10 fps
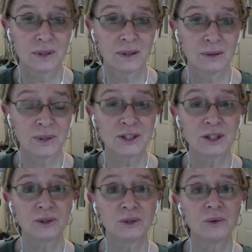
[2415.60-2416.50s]

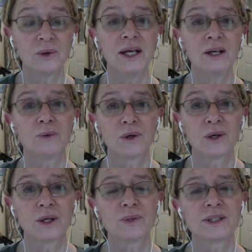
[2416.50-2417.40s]
original greek
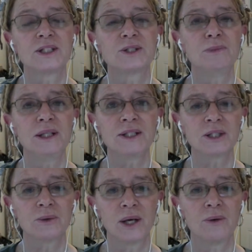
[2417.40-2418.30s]
word which is
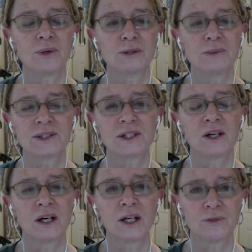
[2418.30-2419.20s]
misere which means a
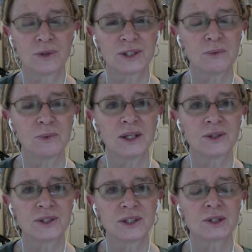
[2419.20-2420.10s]
heart for someone
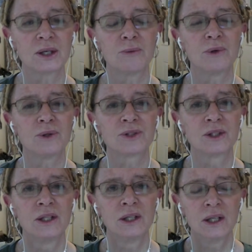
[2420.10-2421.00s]
else's
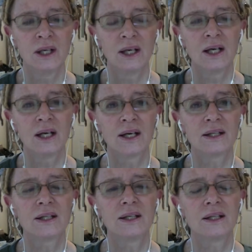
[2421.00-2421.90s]
troubles and
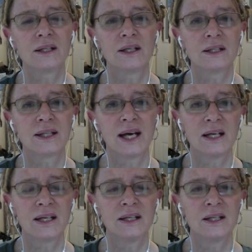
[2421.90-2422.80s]
i think that
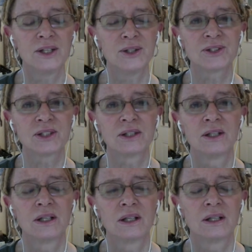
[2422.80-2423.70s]
that is
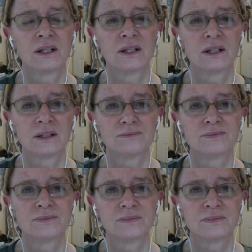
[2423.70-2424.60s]

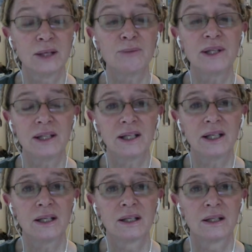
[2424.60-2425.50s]

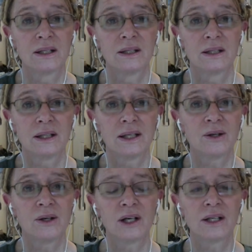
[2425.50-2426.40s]
empathy that
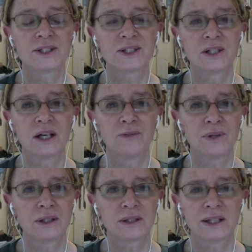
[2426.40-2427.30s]
your heart is
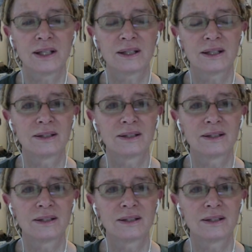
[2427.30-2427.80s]
softened it's like